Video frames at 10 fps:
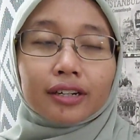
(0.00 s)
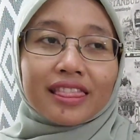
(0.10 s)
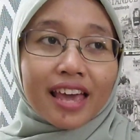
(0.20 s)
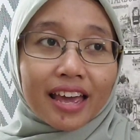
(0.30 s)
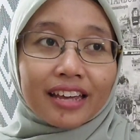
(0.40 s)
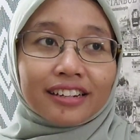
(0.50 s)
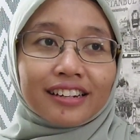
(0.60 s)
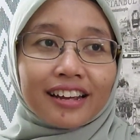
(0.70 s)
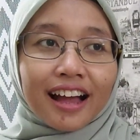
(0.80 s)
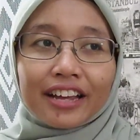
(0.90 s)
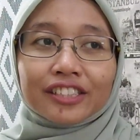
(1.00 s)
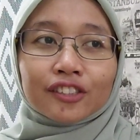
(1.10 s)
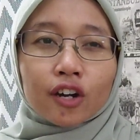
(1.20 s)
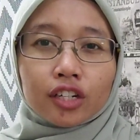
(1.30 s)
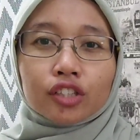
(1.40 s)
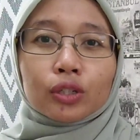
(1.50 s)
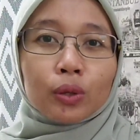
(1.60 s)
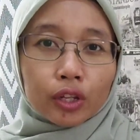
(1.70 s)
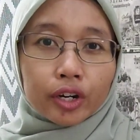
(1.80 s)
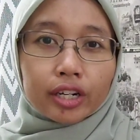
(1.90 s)
And then I started to
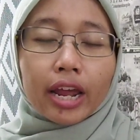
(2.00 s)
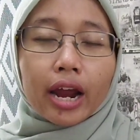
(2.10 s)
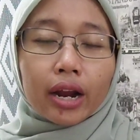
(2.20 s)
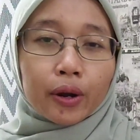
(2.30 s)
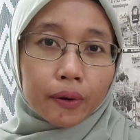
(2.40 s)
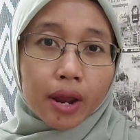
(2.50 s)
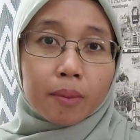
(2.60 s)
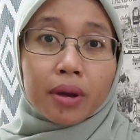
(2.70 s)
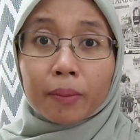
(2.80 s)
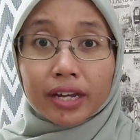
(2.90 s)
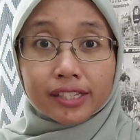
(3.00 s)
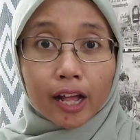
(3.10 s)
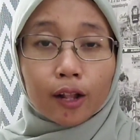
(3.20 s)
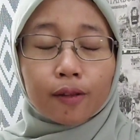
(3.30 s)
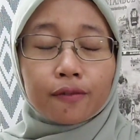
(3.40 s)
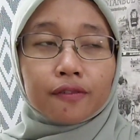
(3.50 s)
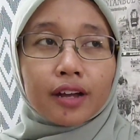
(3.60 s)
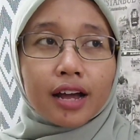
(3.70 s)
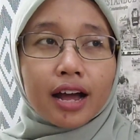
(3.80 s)
learn Korean by myself.